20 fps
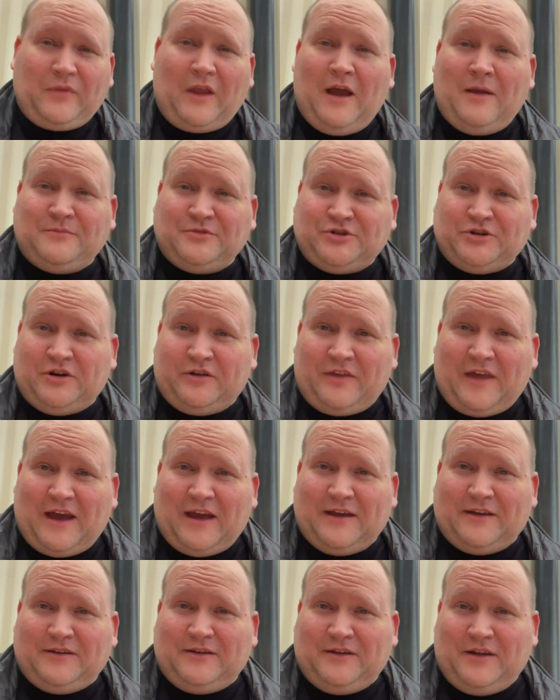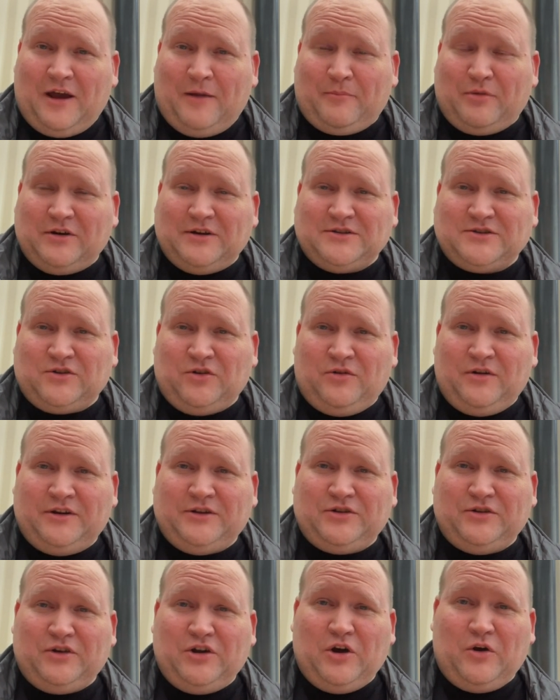I'm sure that number is going
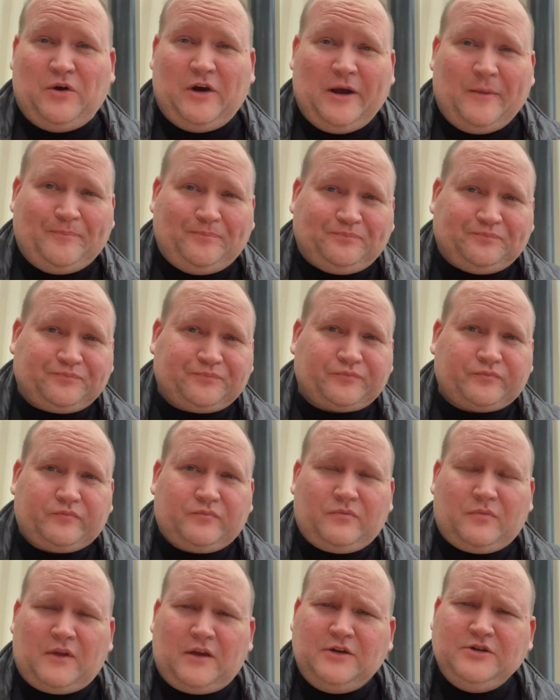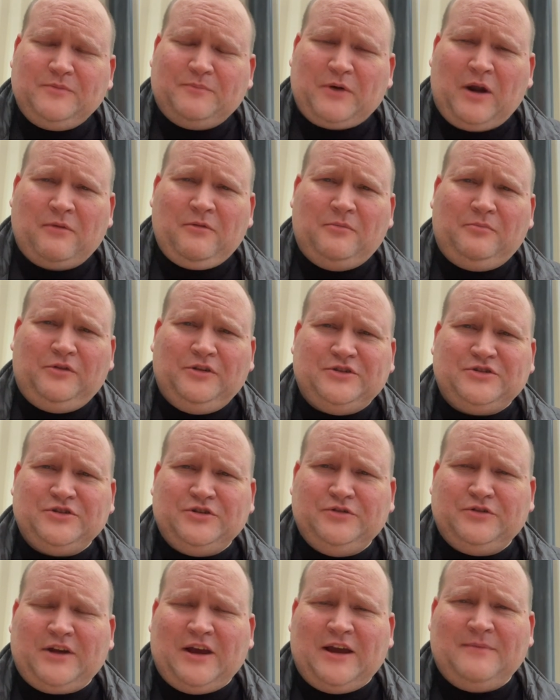to go up, probably
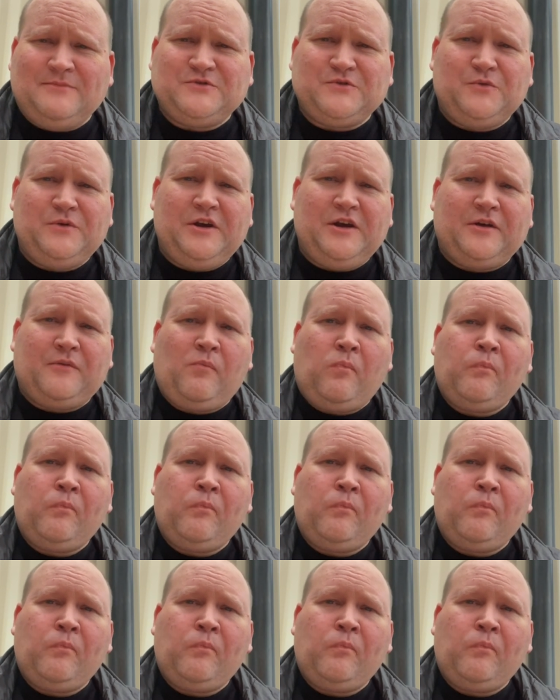2 times a week.